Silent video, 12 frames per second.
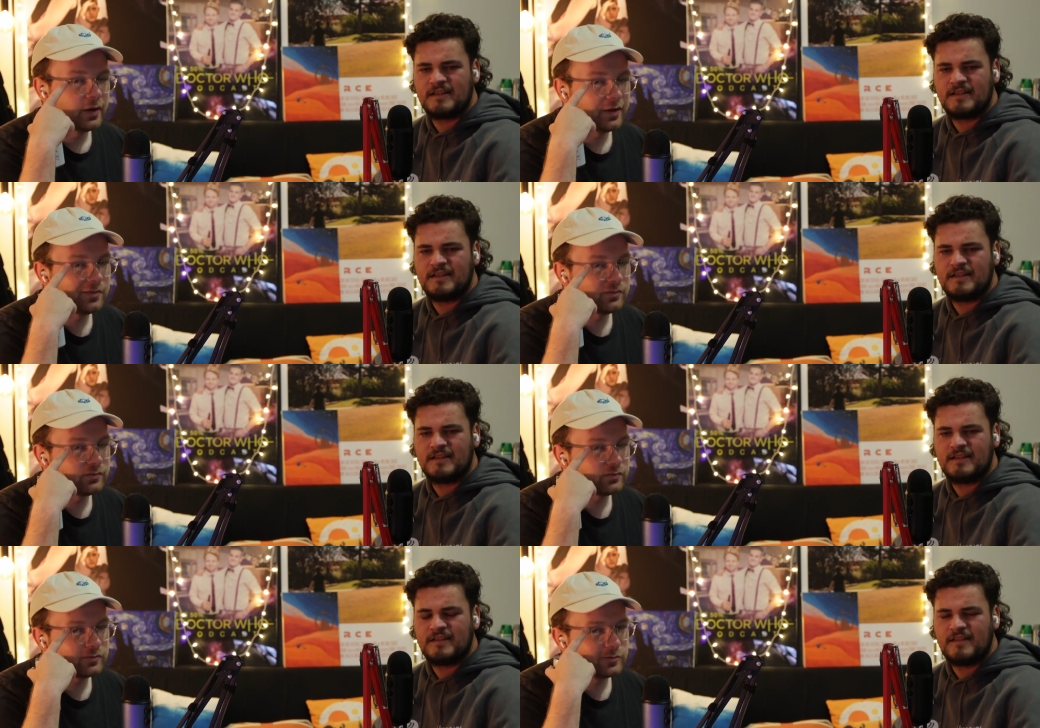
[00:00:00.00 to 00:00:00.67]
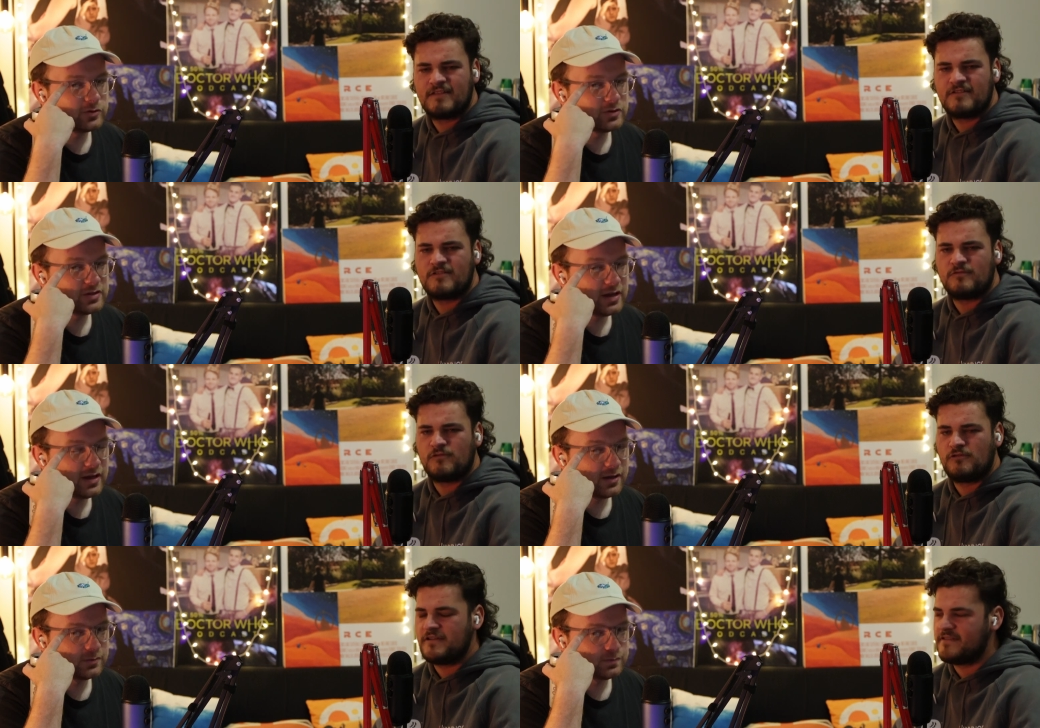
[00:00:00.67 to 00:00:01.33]
Speaker 1: Um, would you
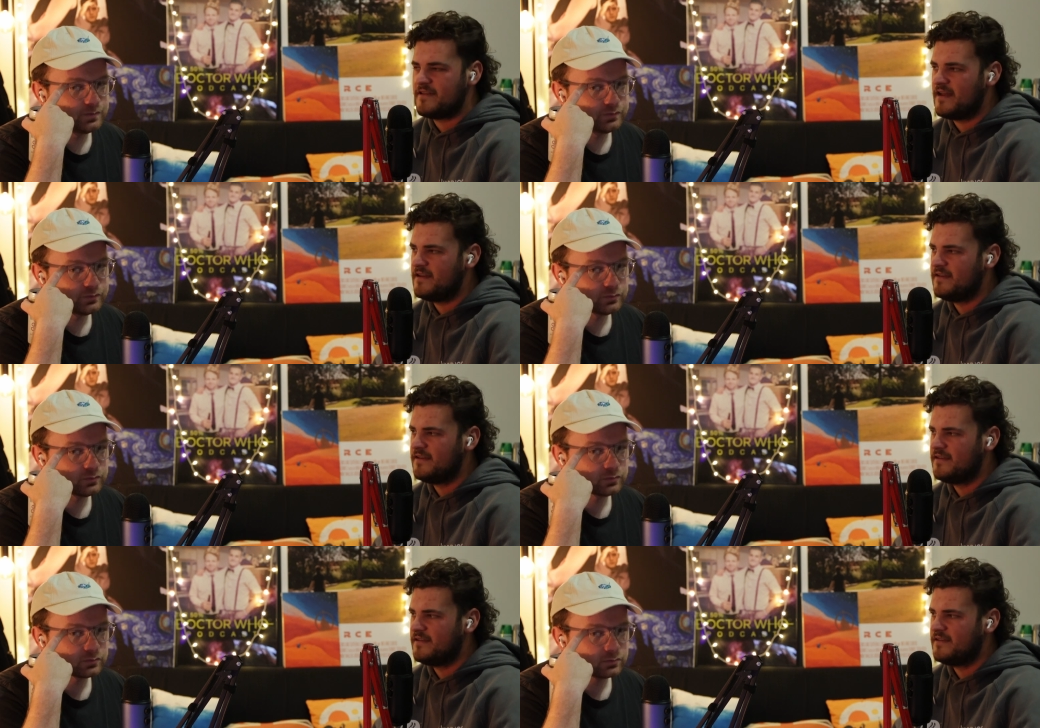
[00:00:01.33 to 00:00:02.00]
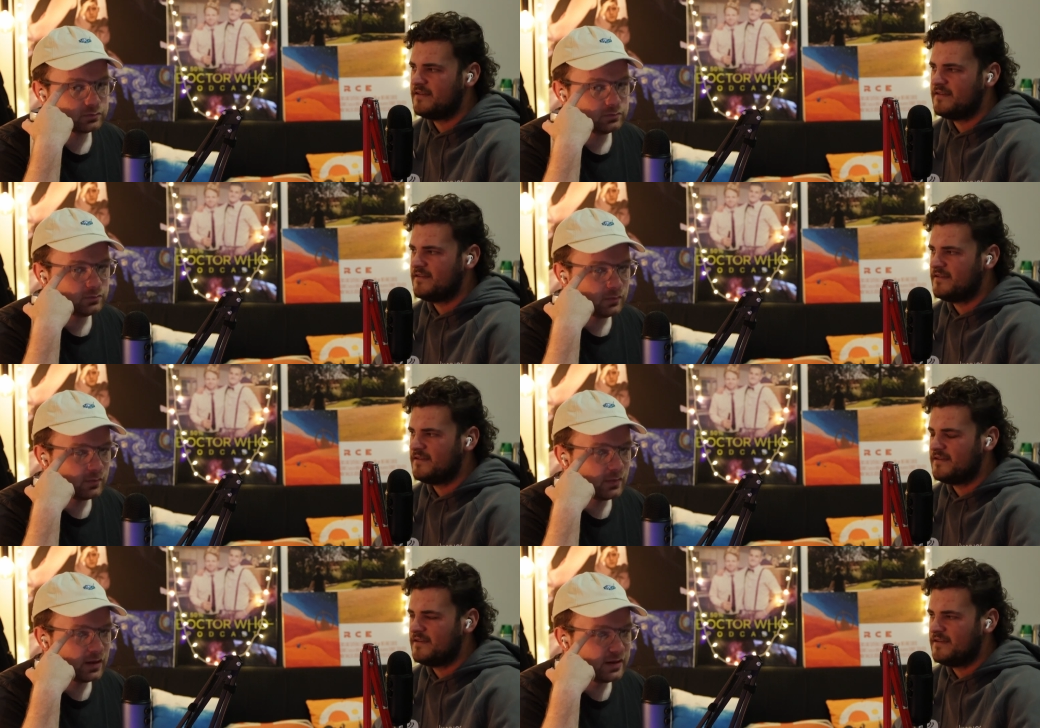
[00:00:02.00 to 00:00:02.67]
say Laura's dead?
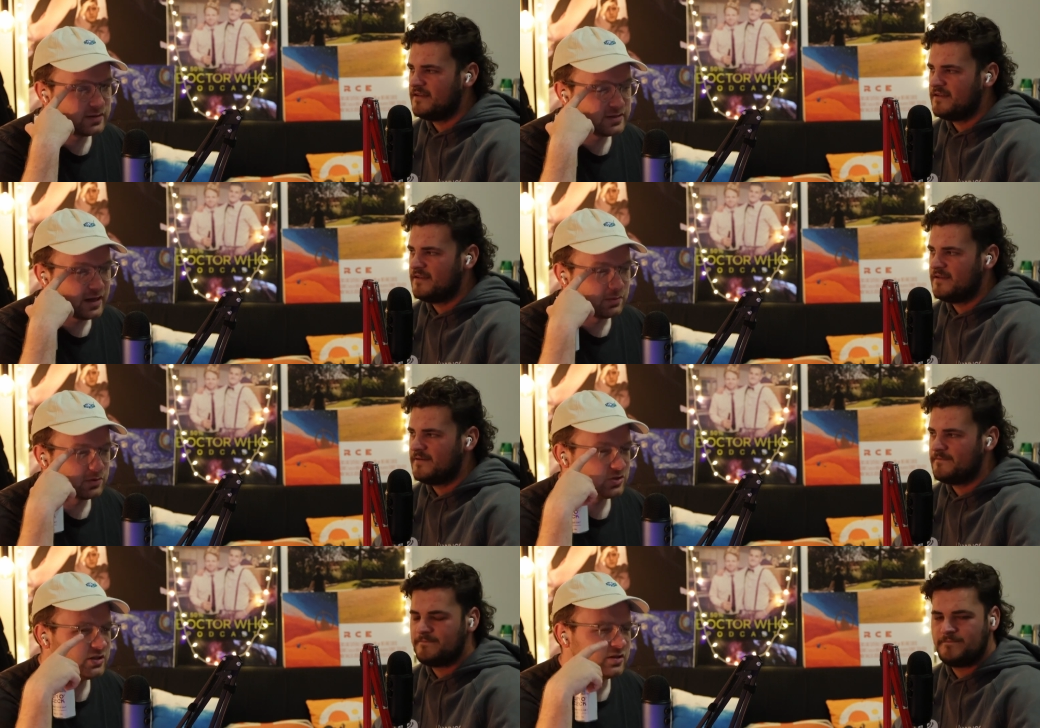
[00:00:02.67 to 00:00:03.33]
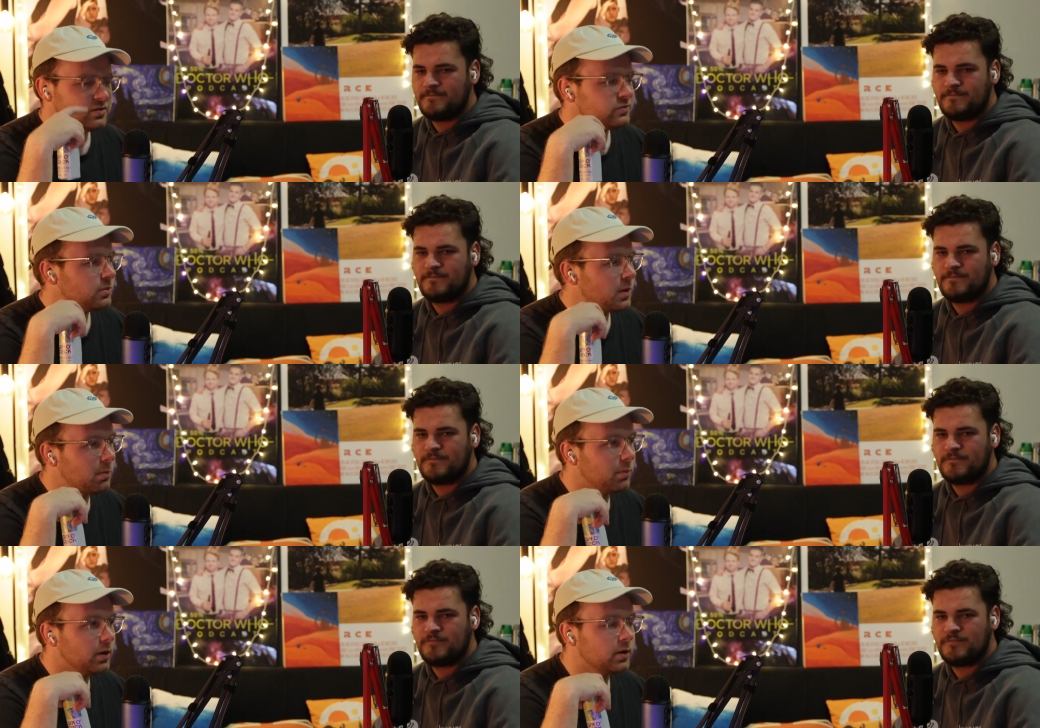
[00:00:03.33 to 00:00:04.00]
He's dead, but she doesn't
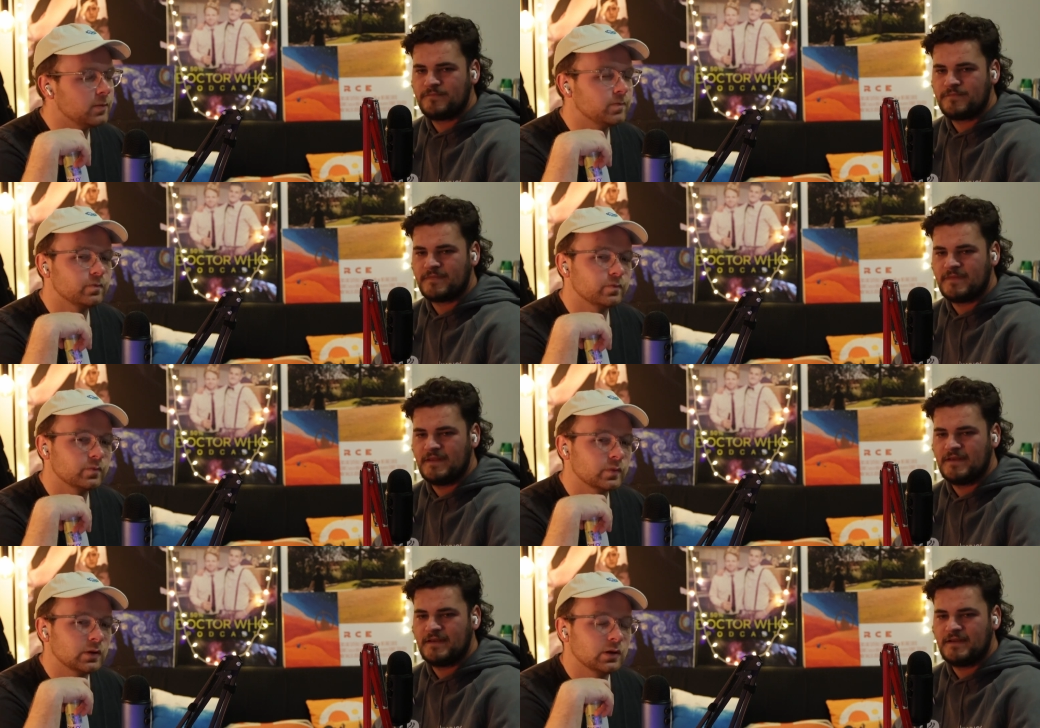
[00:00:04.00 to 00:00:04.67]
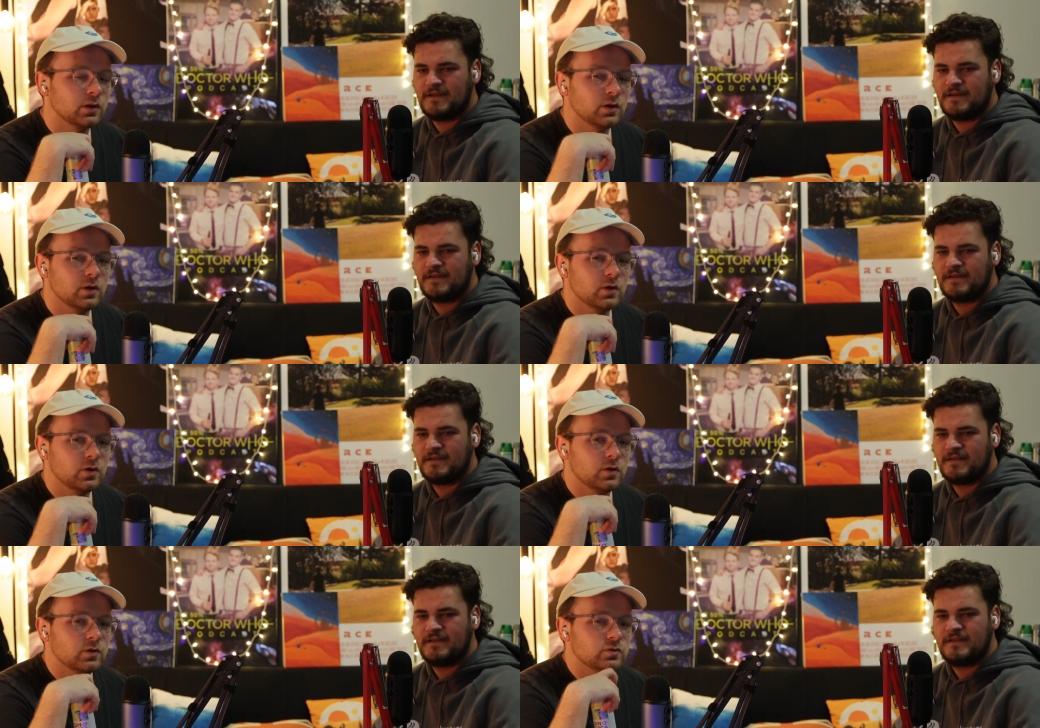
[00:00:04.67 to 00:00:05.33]
remember. Yeah, I know.
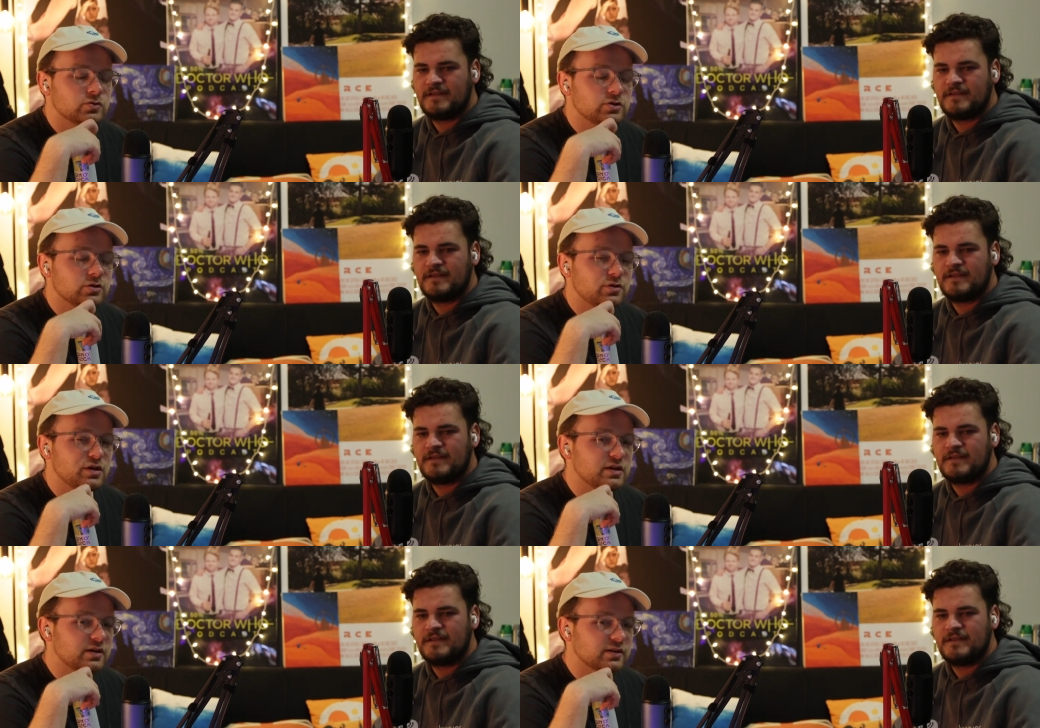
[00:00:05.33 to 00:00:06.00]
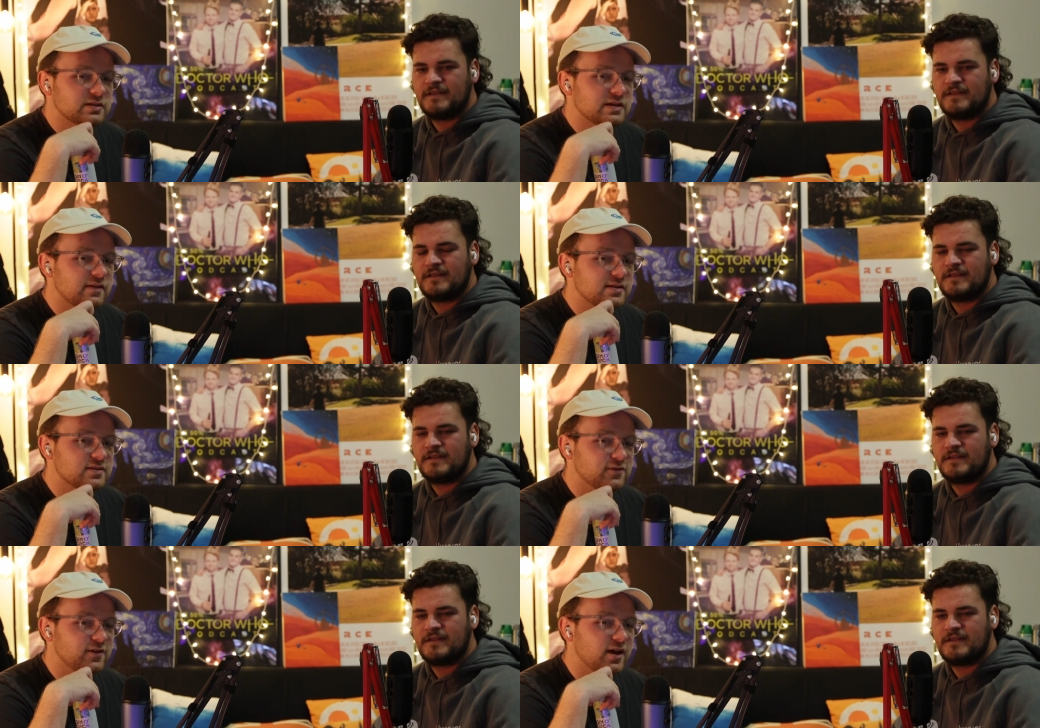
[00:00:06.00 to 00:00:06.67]
Do you think
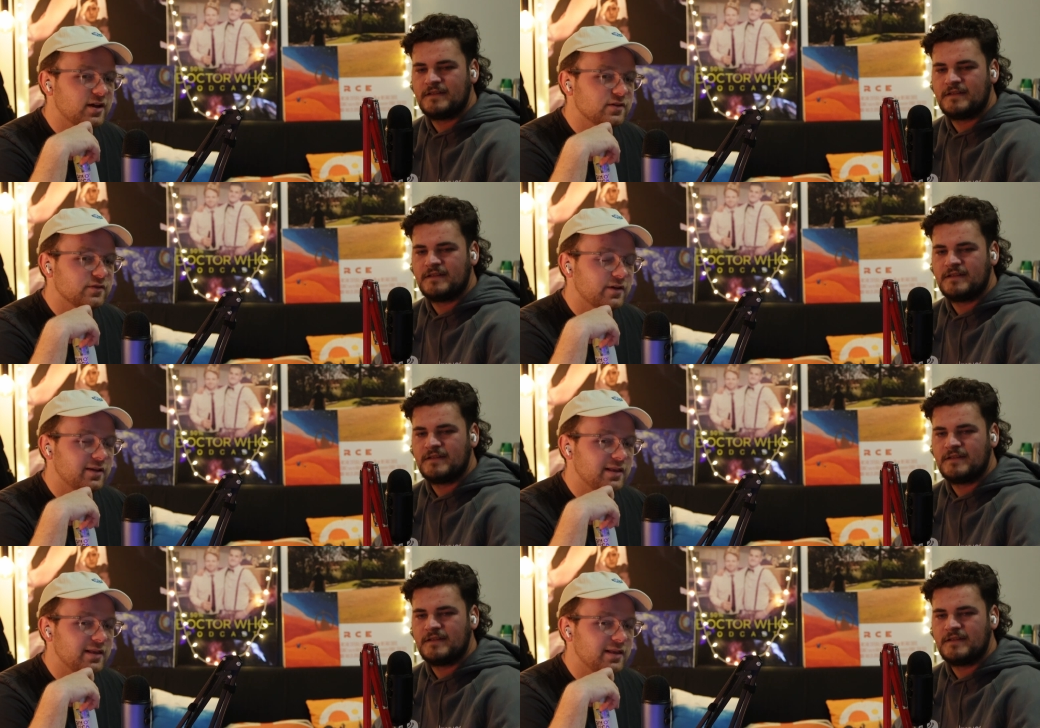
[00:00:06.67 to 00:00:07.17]
series 5,